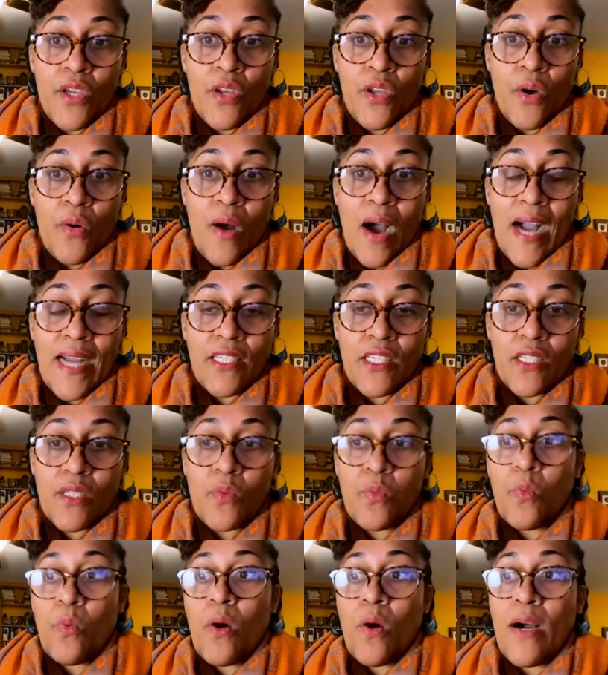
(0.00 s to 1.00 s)
you know, I
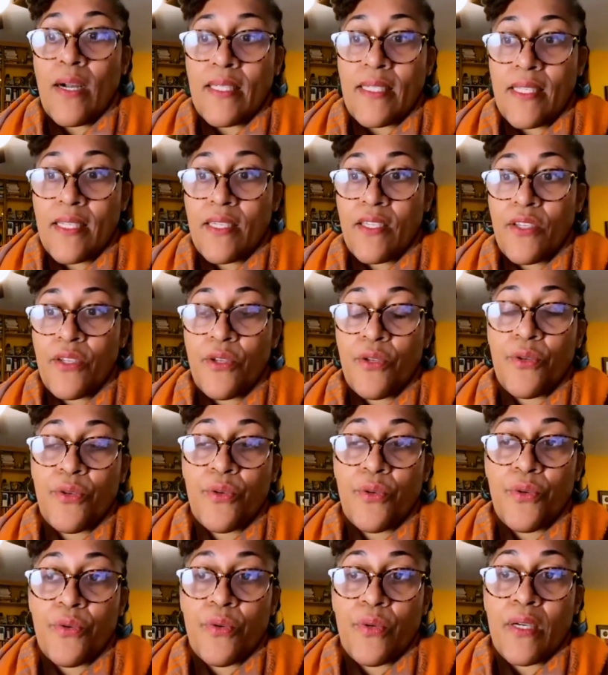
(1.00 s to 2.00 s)
just wanted
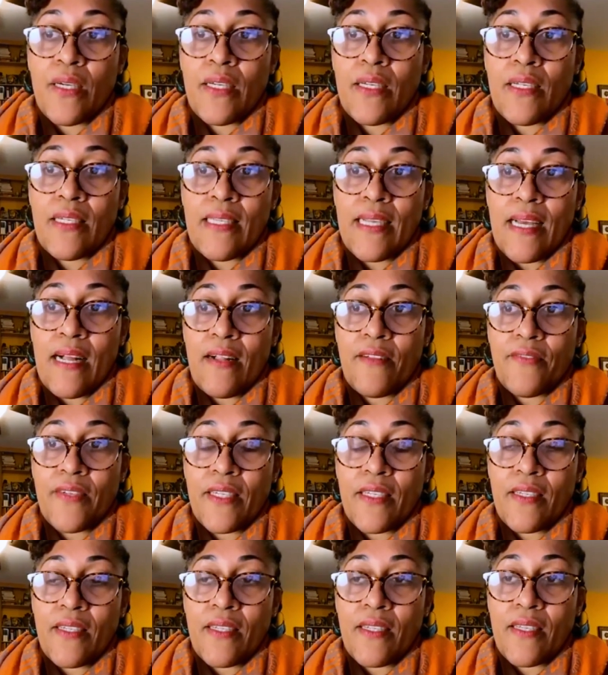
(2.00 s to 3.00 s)
to delve
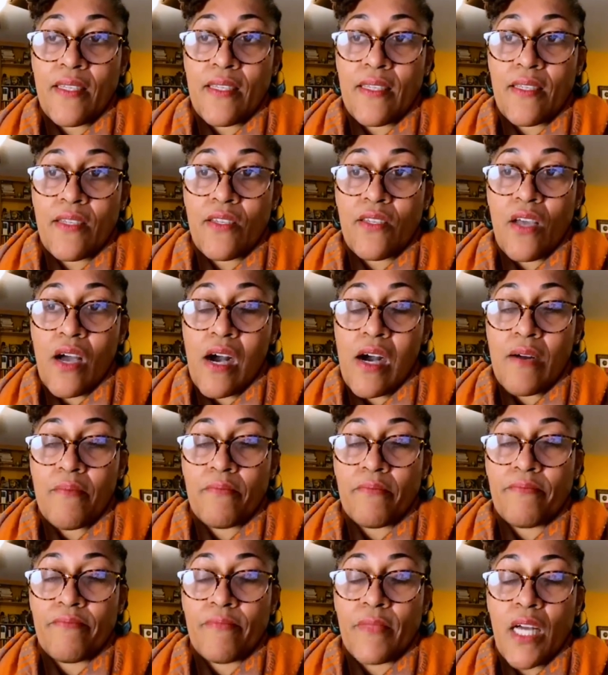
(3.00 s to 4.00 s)
into this
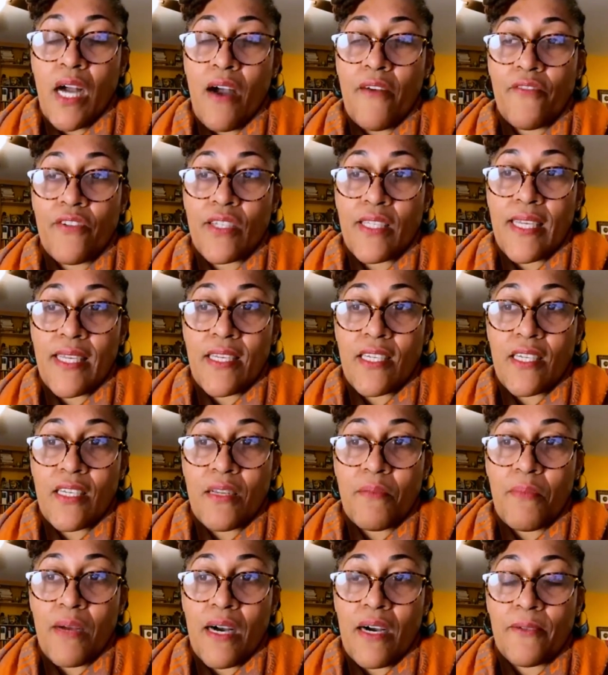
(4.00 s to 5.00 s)

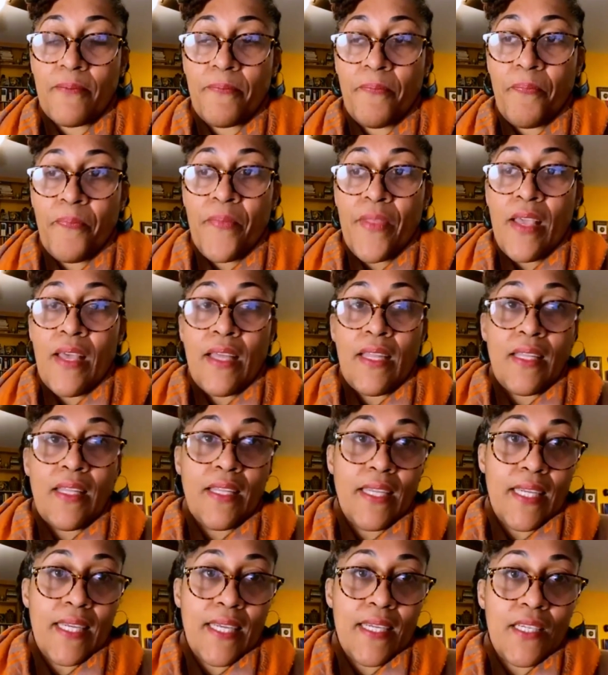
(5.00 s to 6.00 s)
conversation about
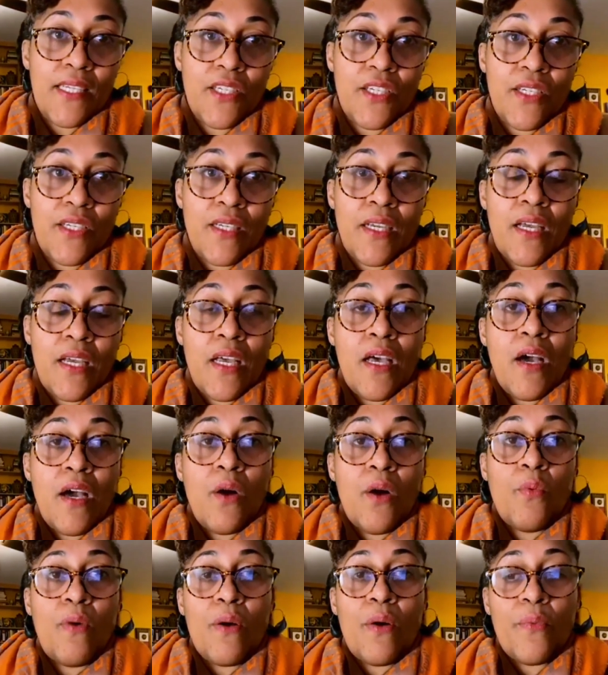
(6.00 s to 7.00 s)
lineage,
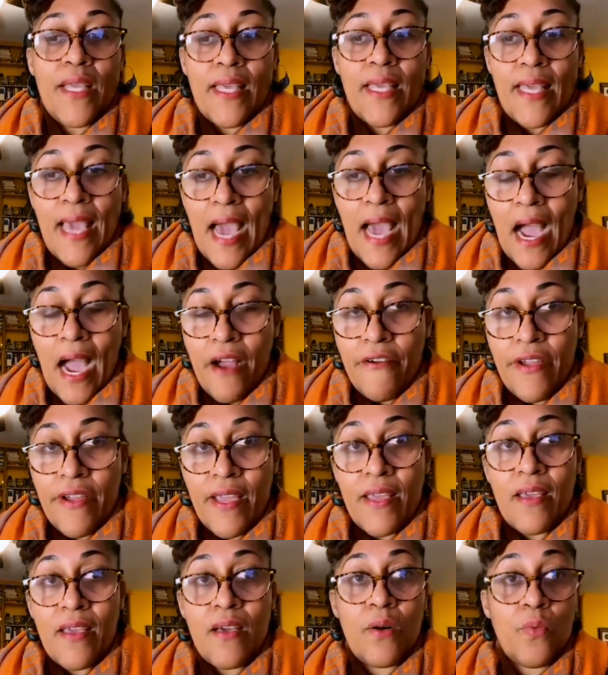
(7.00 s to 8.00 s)
what we
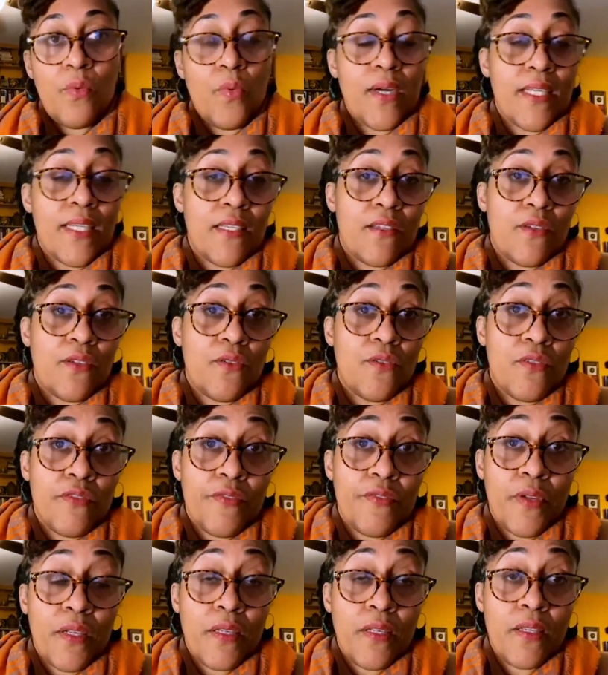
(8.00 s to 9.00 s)
carry, what is
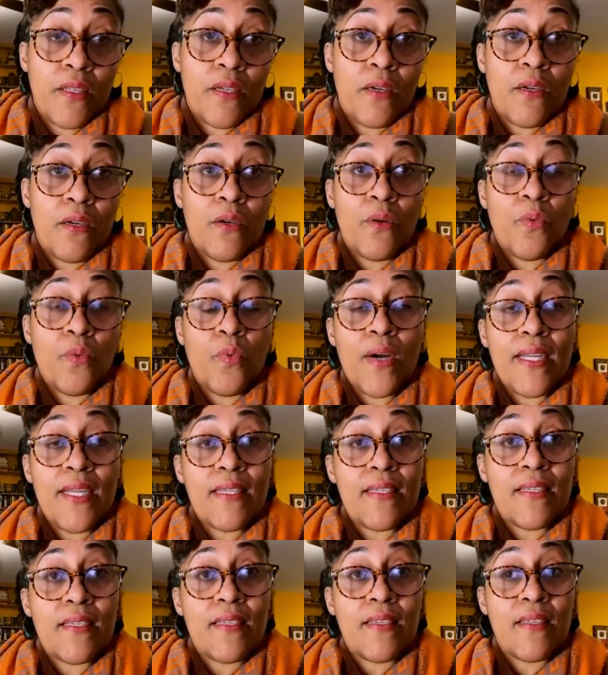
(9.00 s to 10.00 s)
useful,
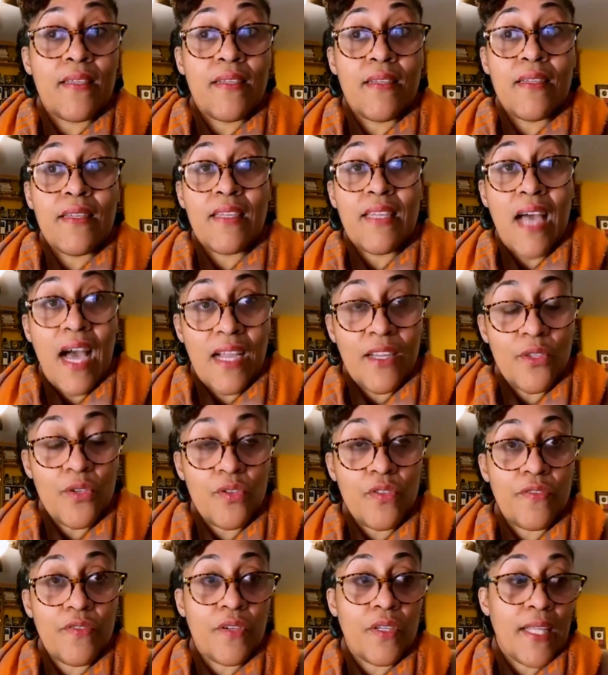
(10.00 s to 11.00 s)
what is not
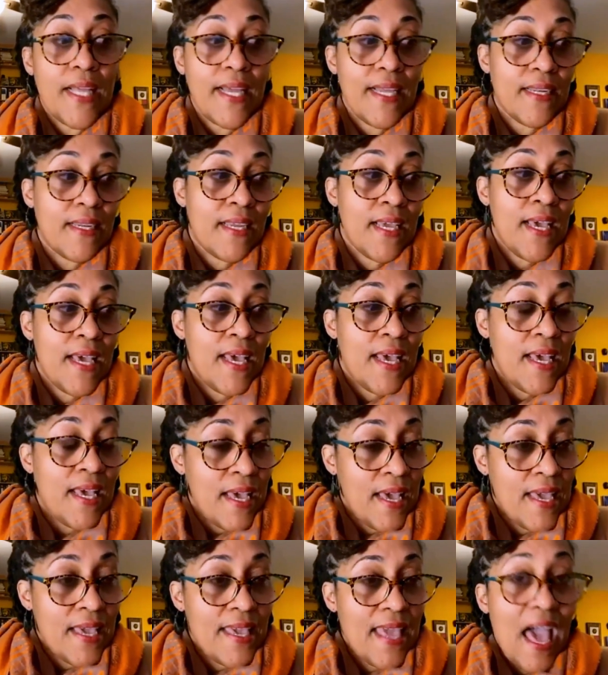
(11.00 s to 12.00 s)
useful. And
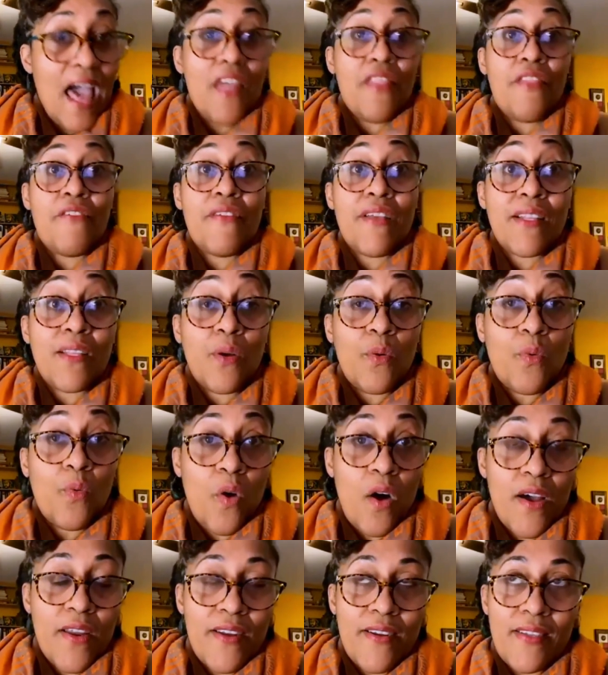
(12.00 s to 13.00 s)
gathering the
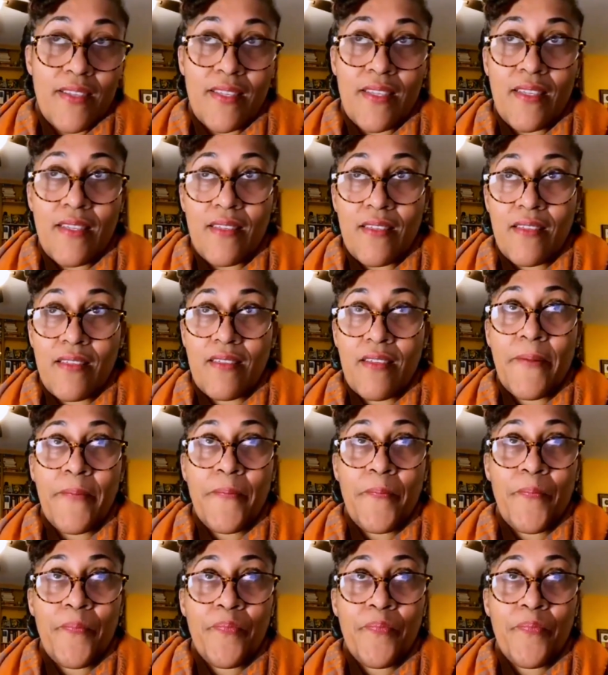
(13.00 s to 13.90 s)
waters is,